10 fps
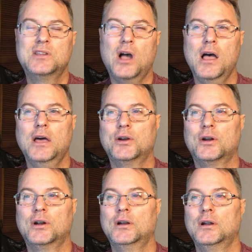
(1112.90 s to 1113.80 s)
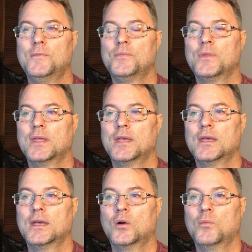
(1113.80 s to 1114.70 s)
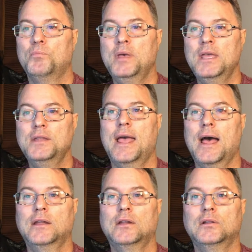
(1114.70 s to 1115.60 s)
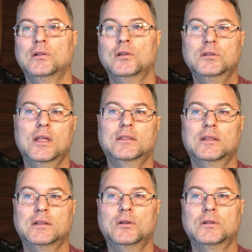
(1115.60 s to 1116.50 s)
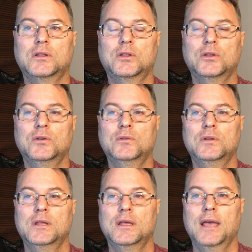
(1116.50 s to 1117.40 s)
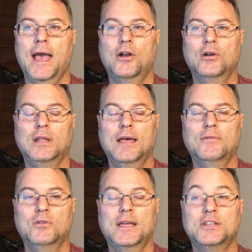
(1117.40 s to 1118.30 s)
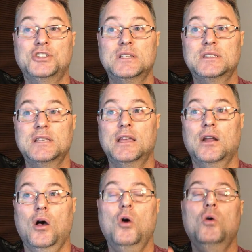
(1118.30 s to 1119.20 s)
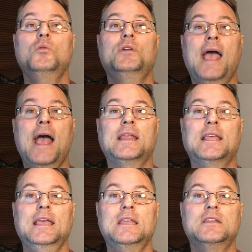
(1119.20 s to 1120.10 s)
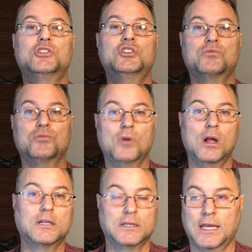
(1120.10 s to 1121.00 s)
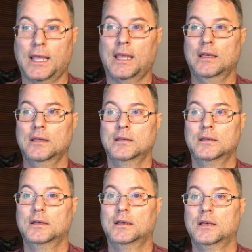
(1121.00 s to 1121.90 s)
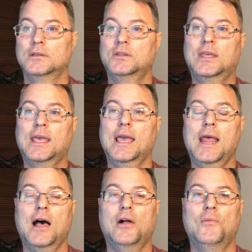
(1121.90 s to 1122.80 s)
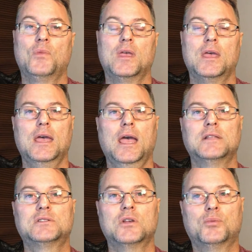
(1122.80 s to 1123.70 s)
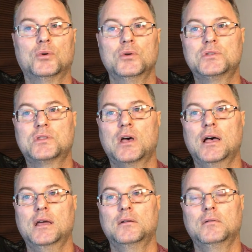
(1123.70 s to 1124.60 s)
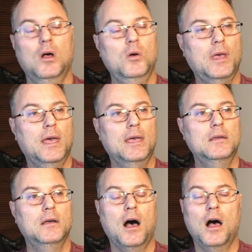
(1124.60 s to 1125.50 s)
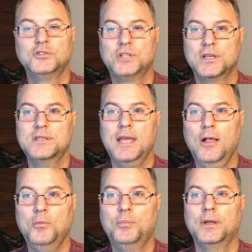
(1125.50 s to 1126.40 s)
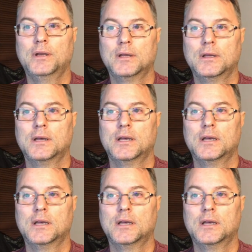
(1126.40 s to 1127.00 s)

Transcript: bent down, looked at the little cocoon at her level, and she said, Oh, daddy, it is struggling to get out. And so Bruce thought, Okay, I'll just help it. So he said he reached down